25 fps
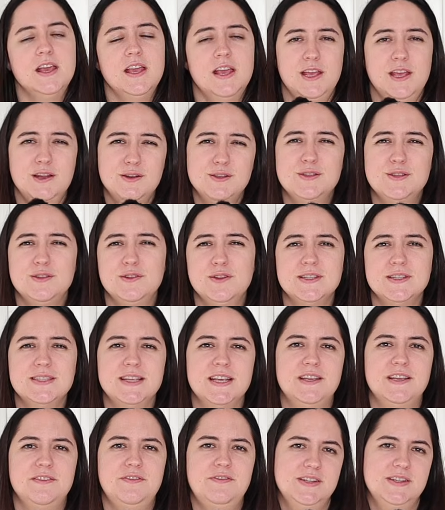It also looks
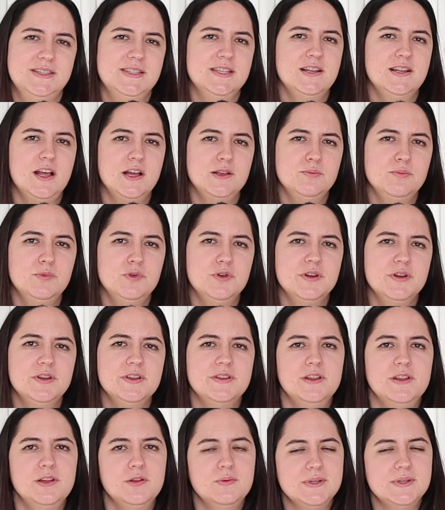like it fits a lot more
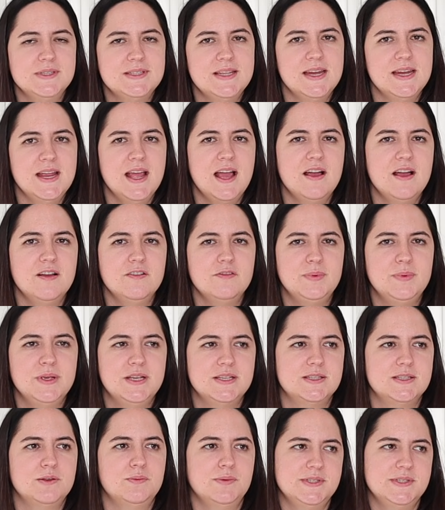than the ones that I have,
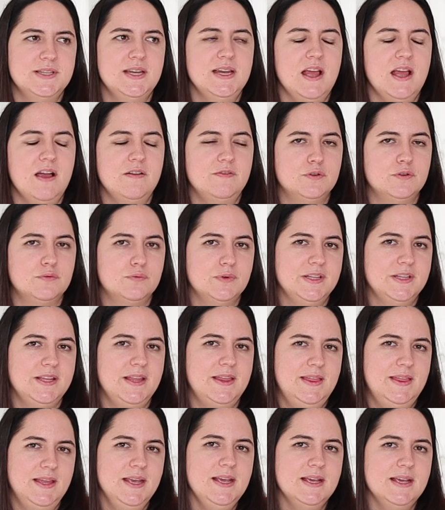because the ones that I have are really
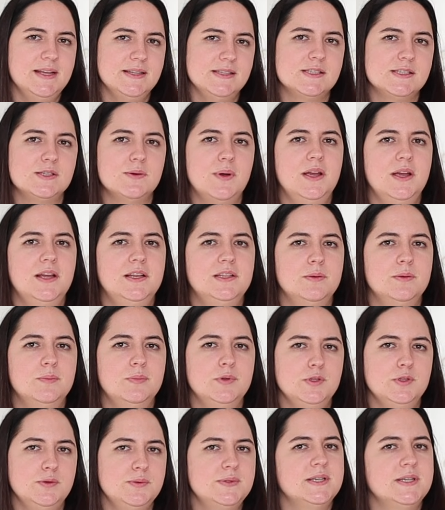thick, and so I end up
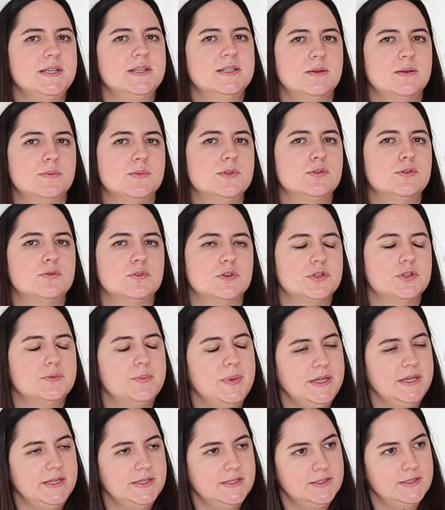losing some storage
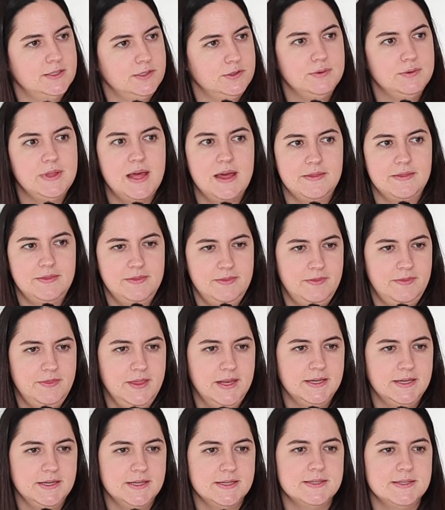space to that
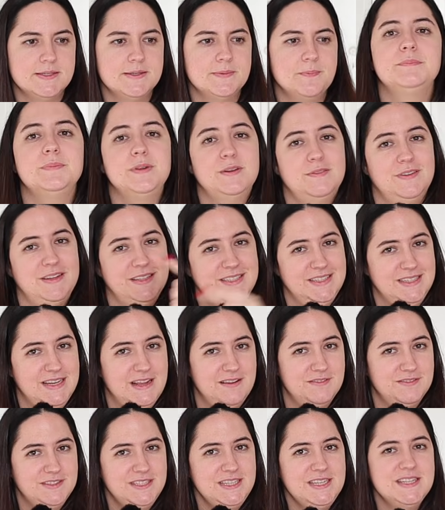thickness. But if I didn't
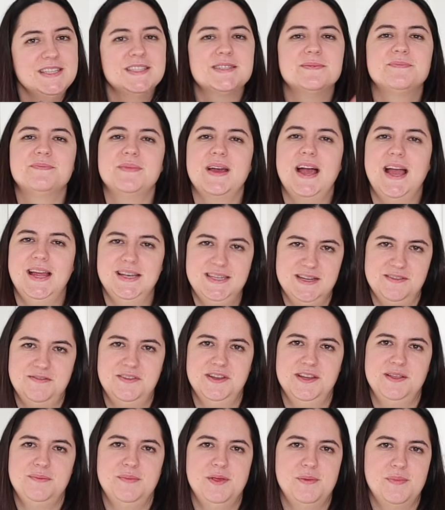have these, I'd
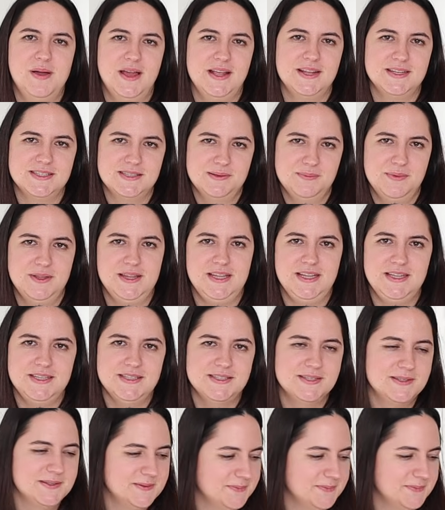definitely be buying some of these.